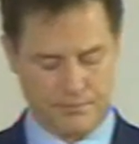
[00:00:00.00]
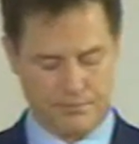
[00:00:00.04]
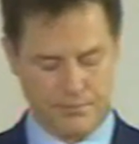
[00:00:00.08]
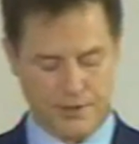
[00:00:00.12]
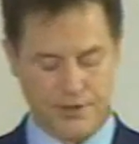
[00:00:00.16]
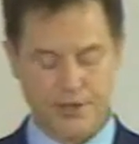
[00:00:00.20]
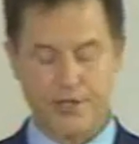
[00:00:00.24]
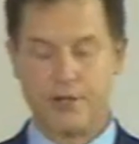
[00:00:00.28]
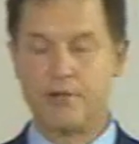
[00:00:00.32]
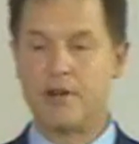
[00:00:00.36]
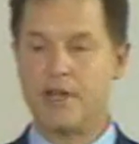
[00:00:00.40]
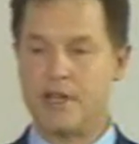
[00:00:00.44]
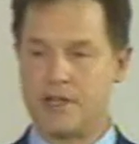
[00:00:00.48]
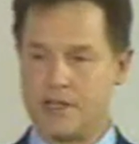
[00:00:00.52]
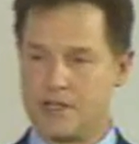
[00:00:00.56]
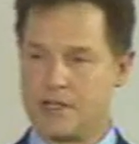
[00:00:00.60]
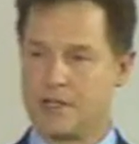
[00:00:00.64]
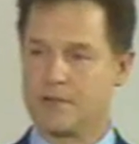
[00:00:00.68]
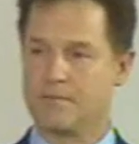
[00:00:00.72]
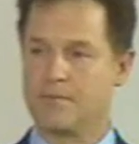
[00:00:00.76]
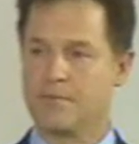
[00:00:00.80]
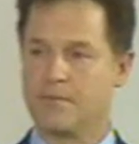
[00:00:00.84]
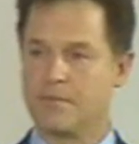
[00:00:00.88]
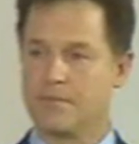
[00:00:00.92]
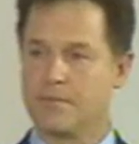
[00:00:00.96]
But there
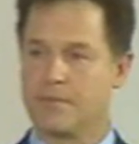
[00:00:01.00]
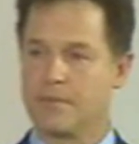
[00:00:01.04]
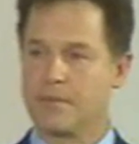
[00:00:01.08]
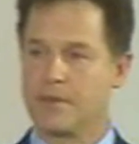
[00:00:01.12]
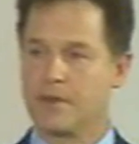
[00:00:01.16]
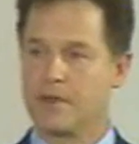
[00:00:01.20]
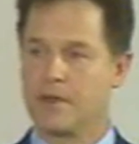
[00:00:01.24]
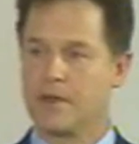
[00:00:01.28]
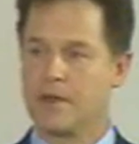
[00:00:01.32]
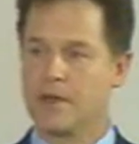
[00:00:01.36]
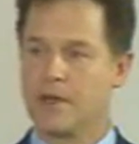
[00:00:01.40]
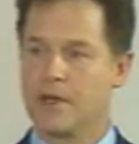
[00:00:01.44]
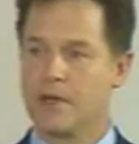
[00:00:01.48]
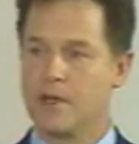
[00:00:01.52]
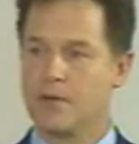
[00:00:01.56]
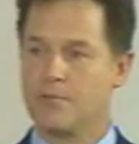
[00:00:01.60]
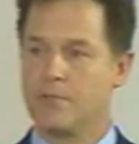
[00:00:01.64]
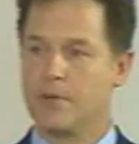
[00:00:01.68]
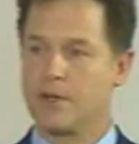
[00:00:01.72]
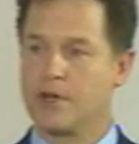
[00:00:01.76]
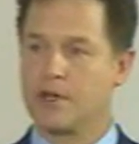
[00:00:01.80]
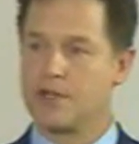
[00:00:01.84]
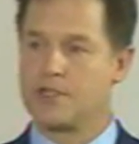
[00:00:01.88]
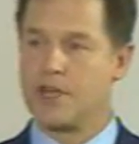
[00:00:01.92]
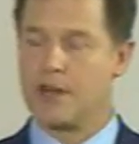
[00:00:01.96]
is,
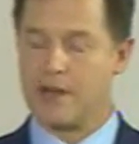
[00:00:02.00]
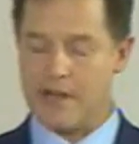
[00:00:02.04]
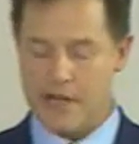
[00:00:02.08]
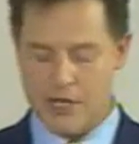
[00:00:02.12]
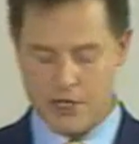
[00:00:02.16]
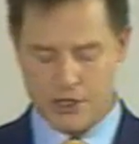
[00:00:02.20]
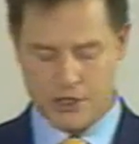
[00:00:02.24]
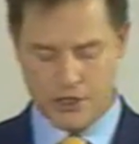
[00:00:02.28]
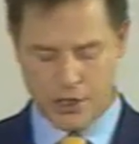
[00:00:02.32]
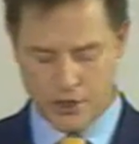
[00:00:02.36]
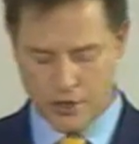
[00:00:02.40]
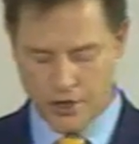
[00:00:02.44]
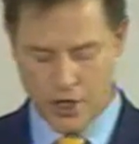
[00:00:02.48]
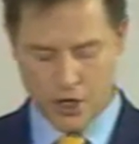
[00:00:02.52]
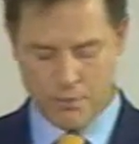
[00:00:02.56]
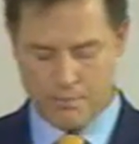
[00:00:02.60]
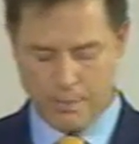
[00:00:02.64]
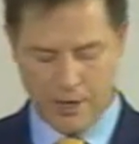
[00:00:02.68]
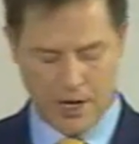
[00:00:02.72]
because there is no